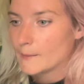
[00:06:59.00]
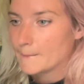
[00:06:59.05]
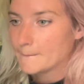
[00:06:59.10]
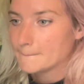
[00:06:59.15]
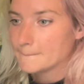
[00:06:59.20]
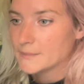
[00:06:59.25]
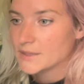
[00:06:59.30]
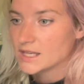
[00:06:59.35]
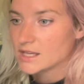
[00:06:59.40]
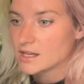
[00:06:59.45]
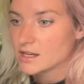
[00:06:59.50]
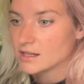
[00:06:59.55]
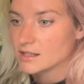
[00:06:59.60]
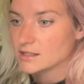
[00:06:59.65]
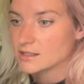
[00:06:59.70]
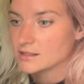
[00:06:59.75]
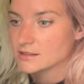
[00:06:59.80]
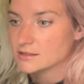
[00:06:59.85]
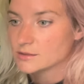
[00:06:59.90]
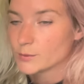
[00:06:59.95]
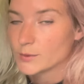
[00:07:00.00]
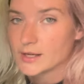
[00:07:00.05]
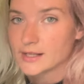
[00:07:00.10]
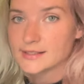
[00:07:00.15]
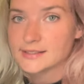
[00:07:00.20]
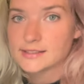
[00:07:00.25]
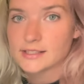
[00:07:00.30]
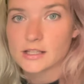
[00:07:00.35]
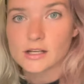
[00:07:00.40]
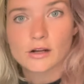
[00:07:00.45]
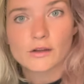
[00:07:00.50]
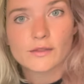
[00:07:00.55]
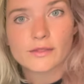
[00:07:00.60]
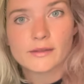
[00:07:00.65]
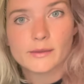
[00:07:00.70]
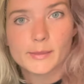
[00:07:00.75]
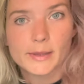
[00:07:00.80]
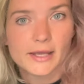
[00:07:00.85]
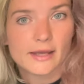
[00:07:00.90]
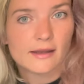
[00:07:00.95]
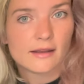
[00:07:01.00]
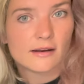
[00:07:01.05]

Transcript: Because when I sit on the bed